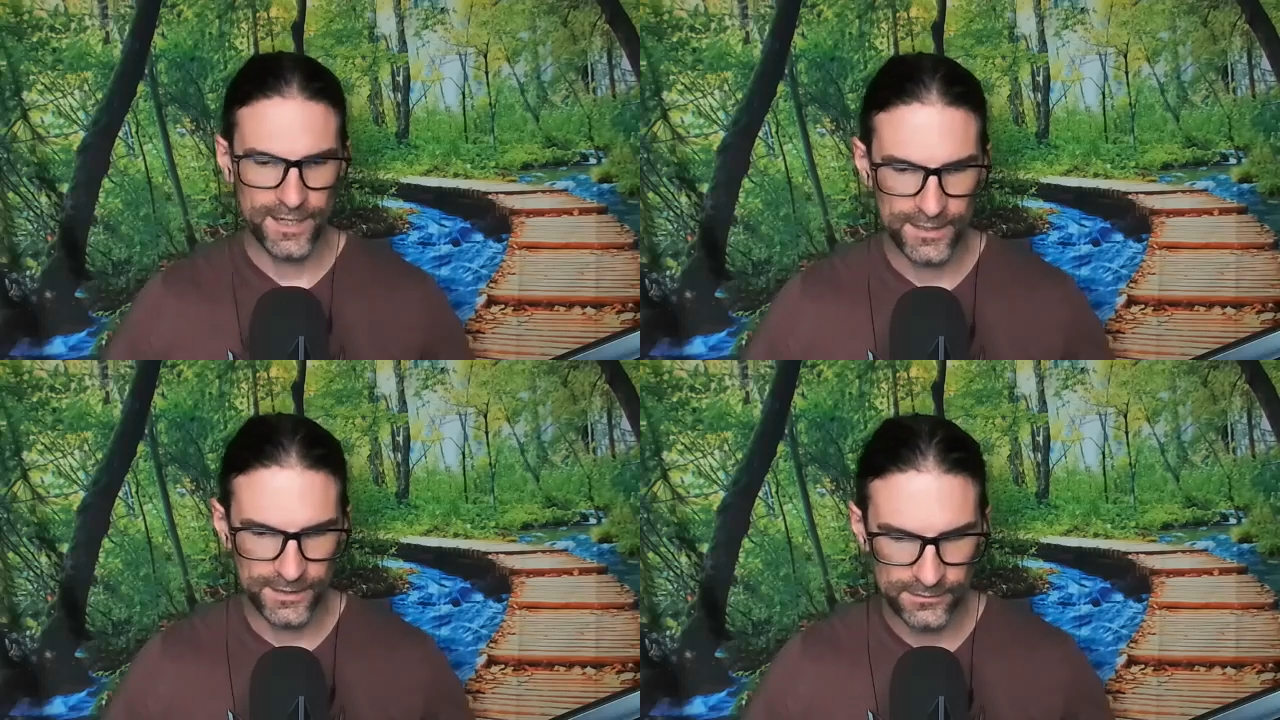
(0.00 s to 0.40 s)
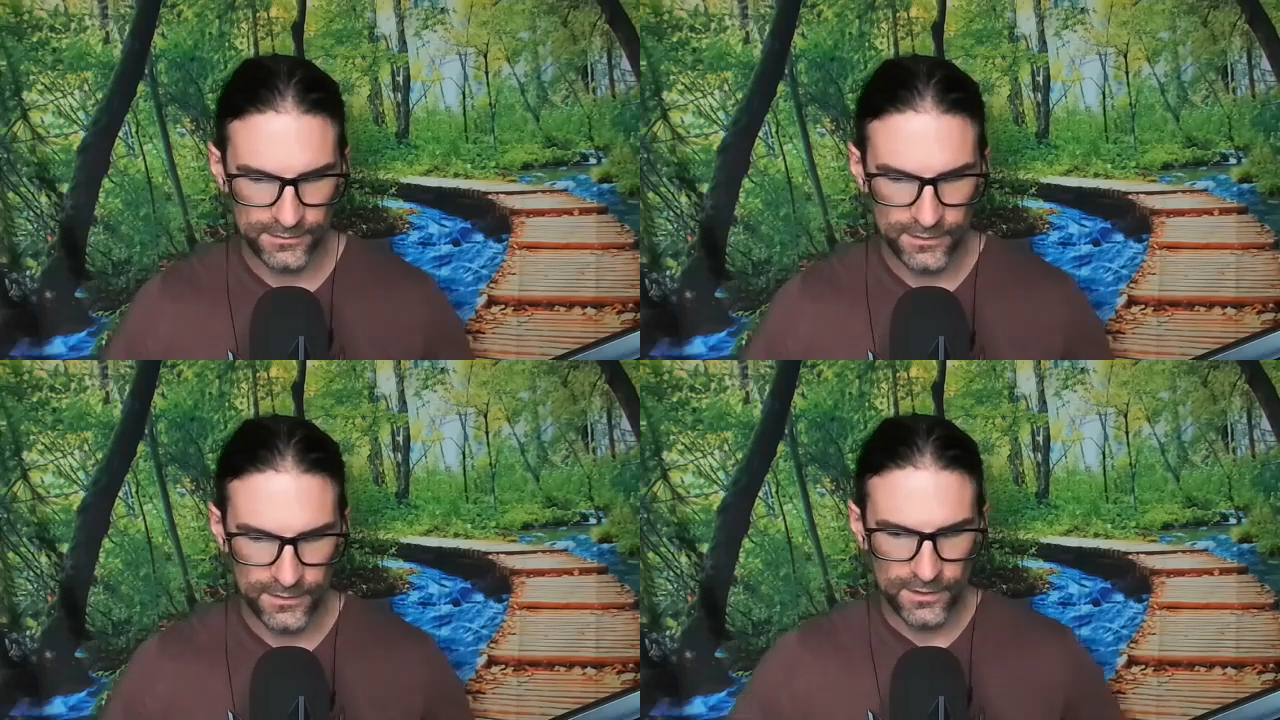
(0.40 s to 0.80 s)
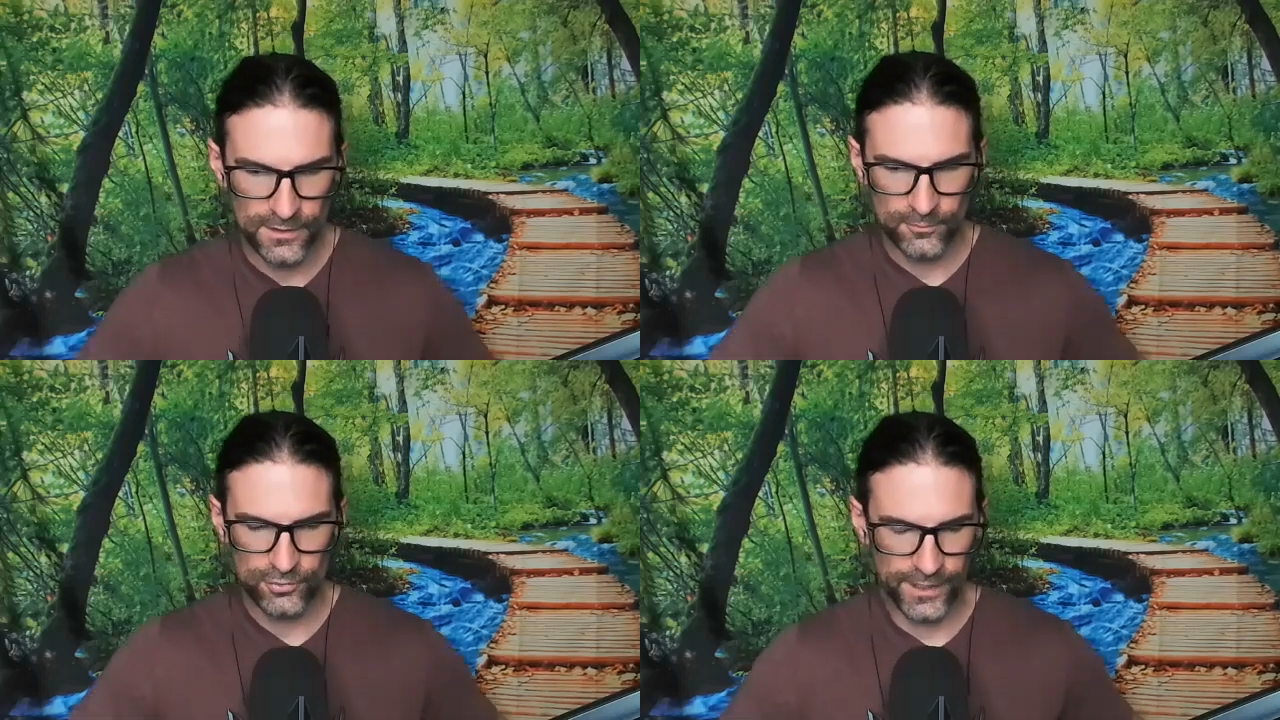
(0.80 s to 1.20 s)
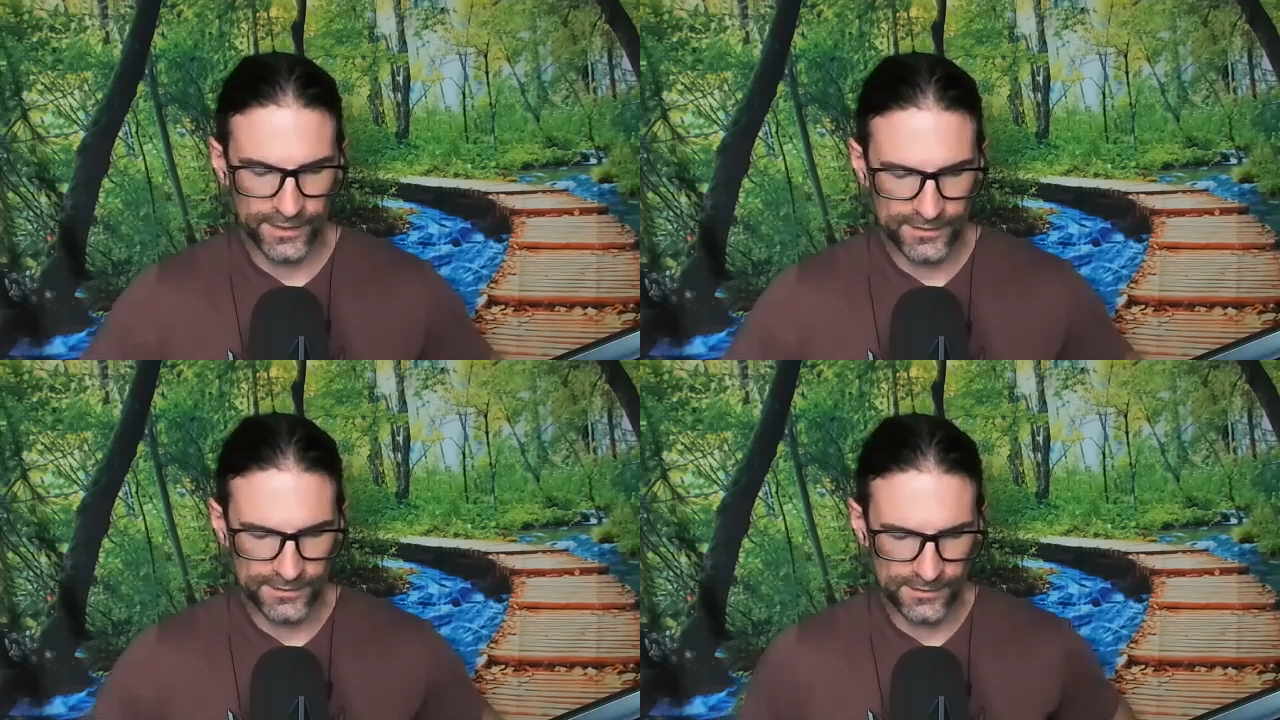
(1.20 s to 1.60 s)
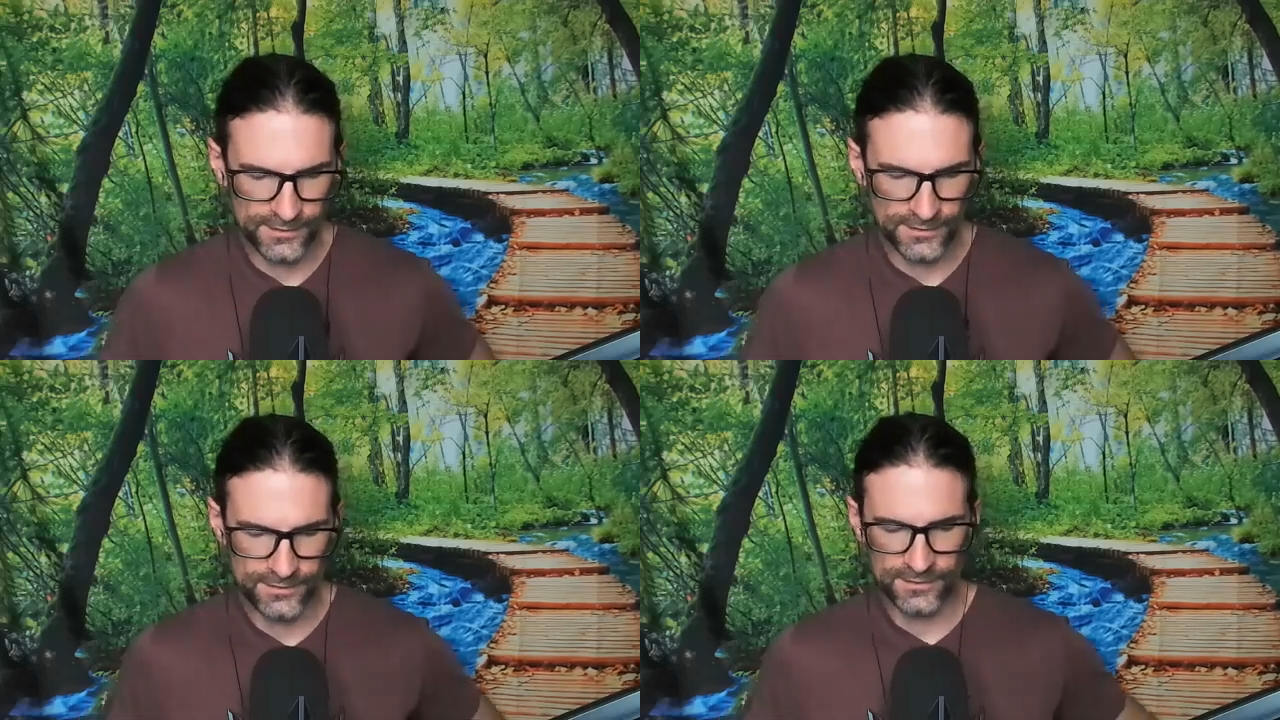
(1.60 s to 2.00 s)
And
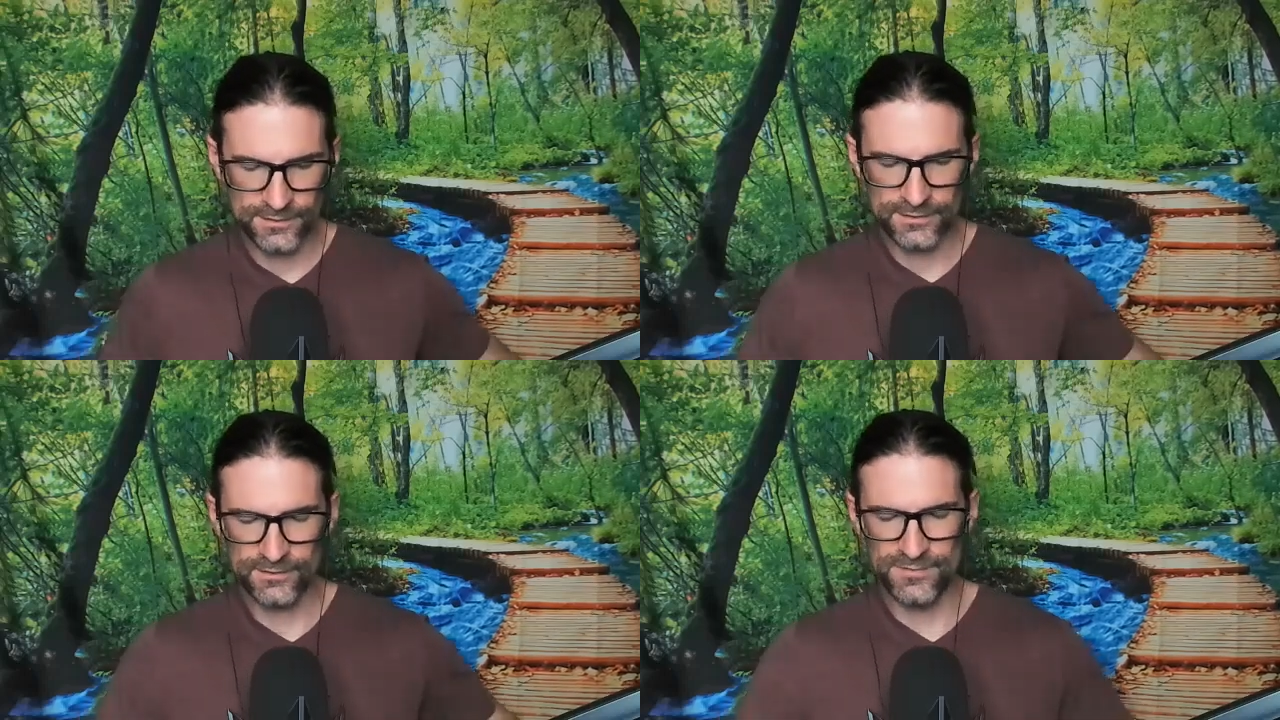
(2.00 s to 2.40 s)
practicing the sense